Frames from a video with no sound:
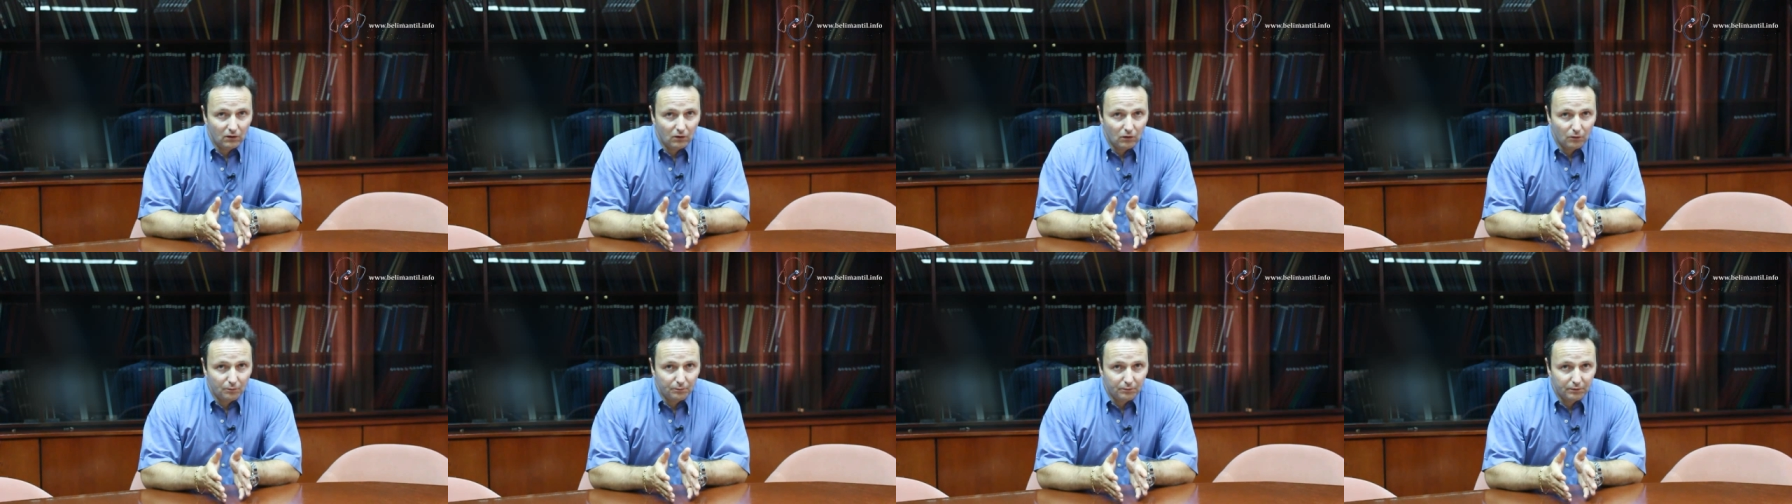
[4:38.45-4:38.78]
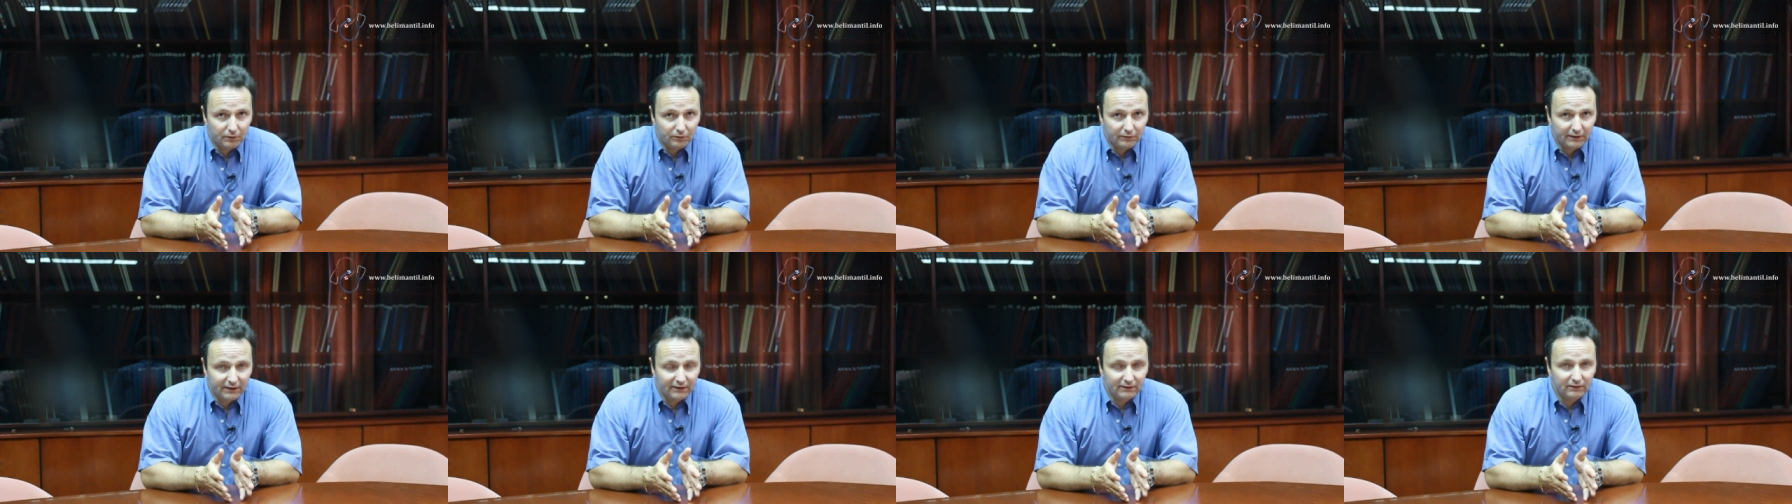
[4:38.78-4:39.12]

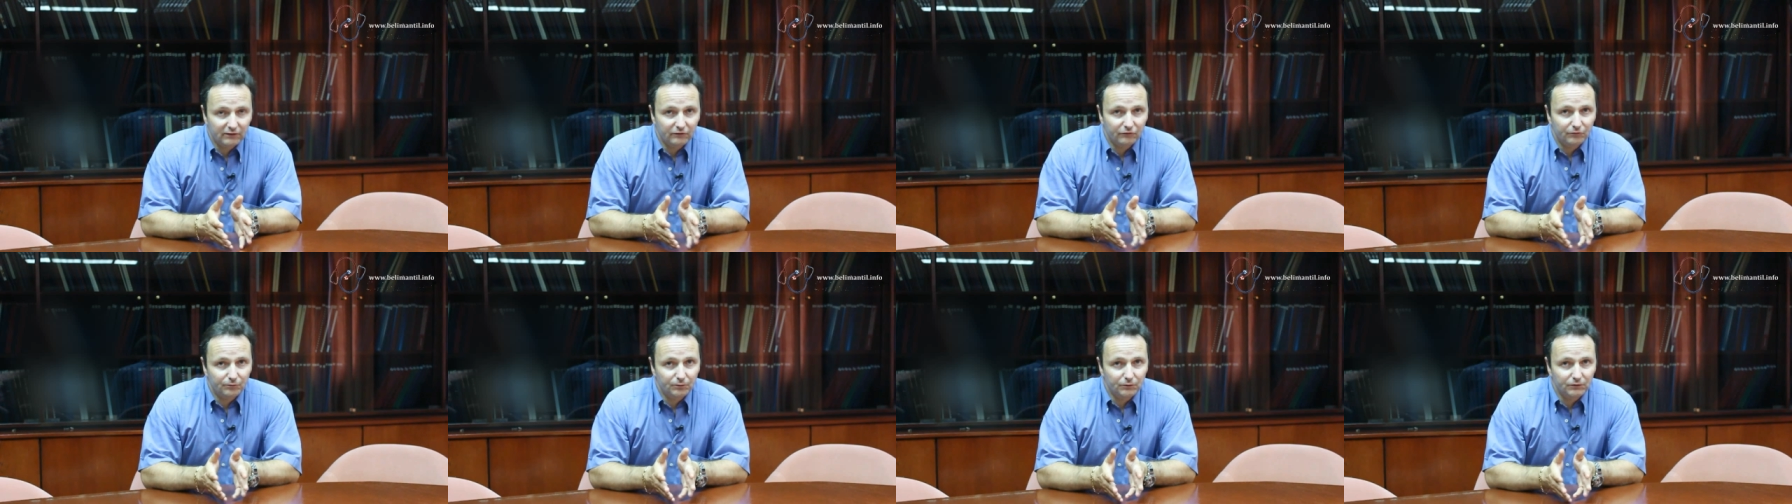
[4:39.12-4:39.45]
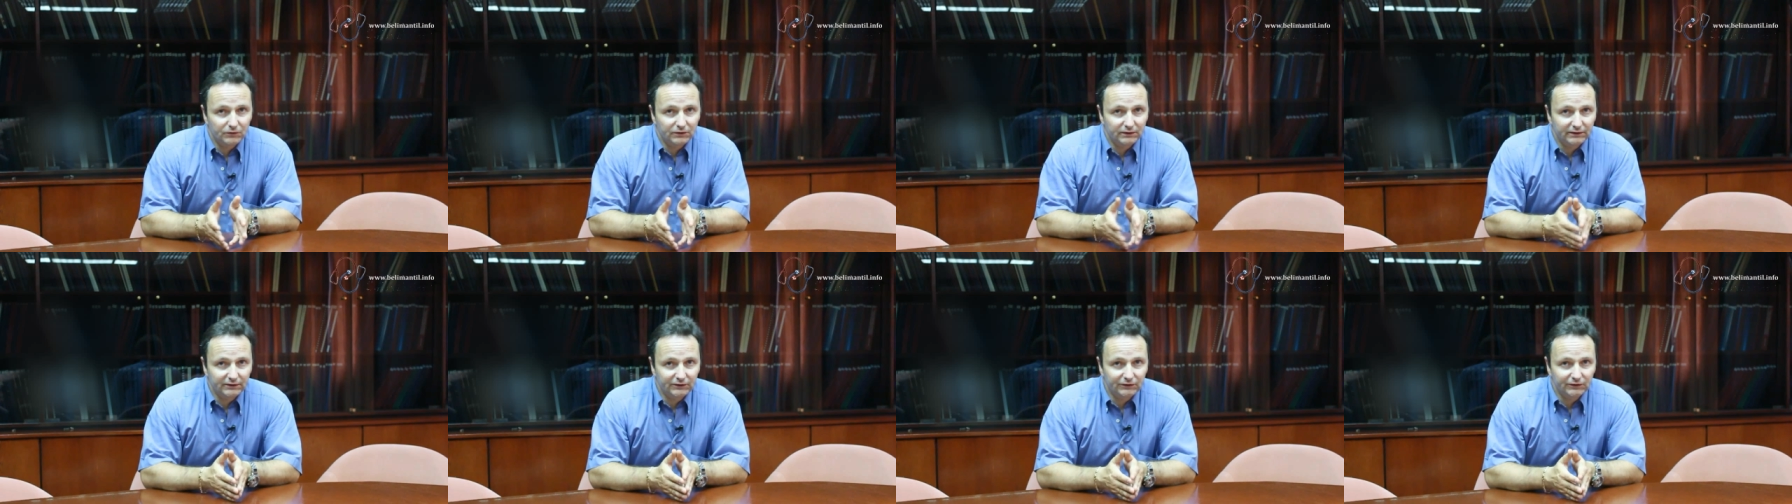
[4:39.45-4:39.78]
operative
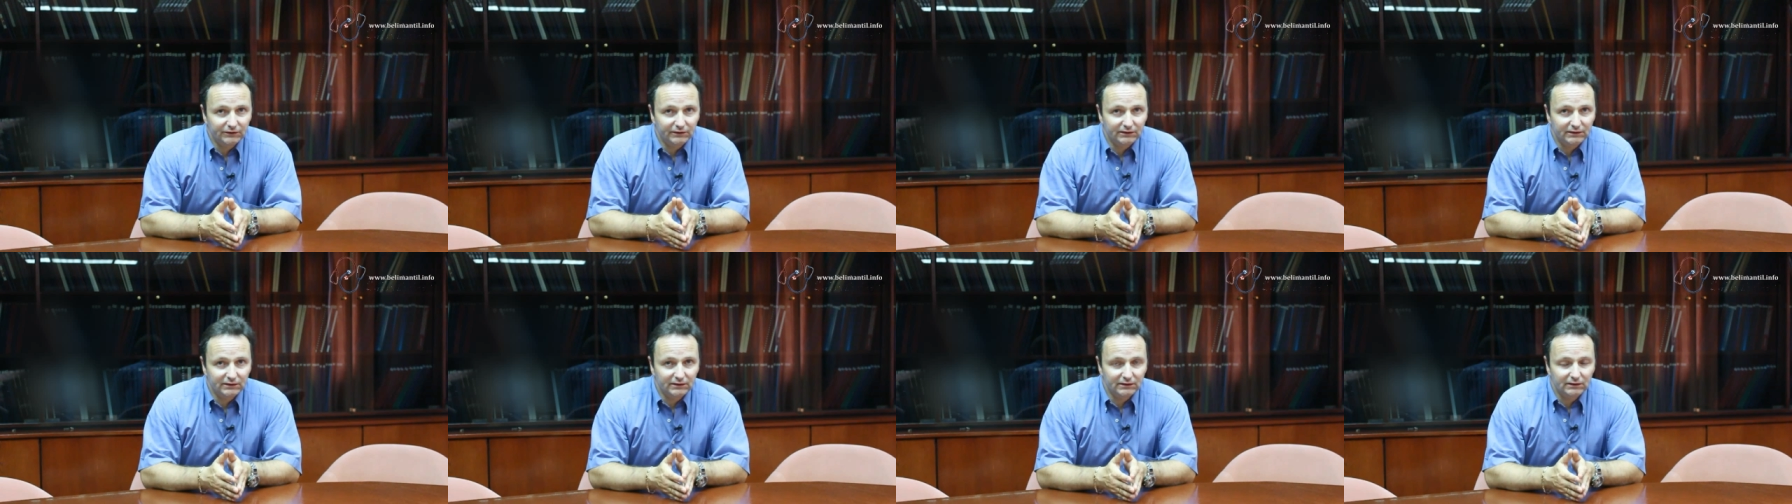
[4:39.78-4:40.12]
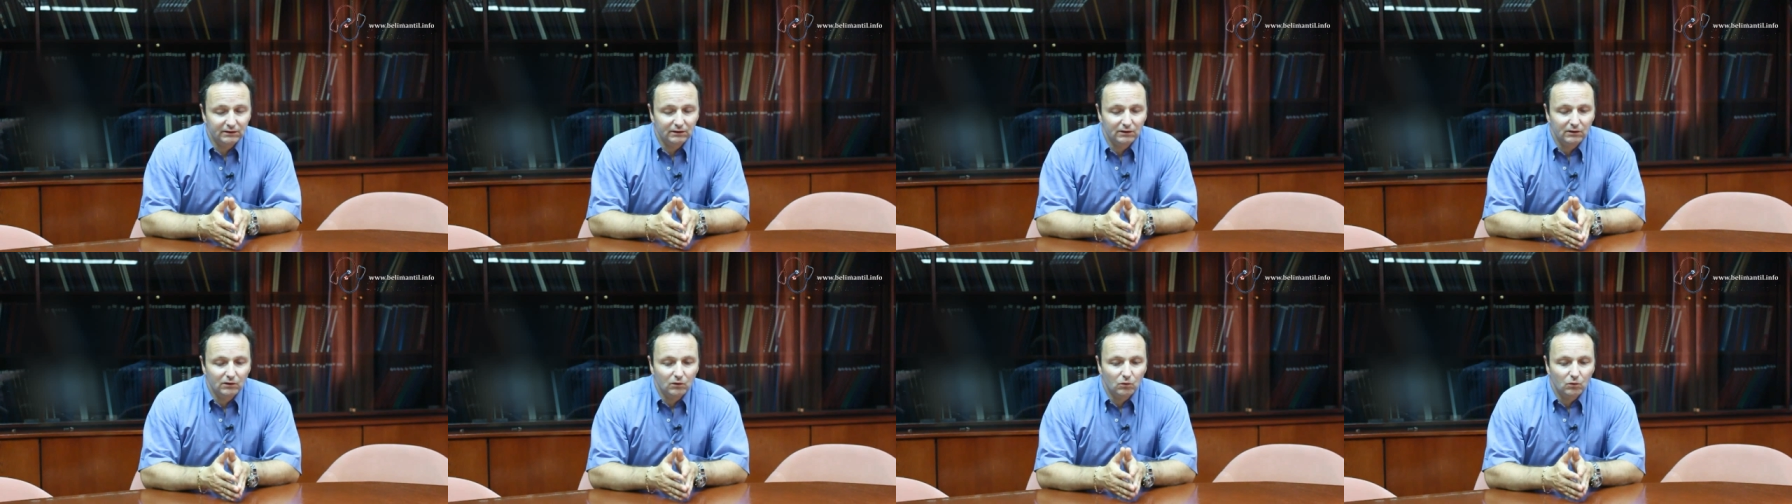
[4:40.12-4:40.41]
procedures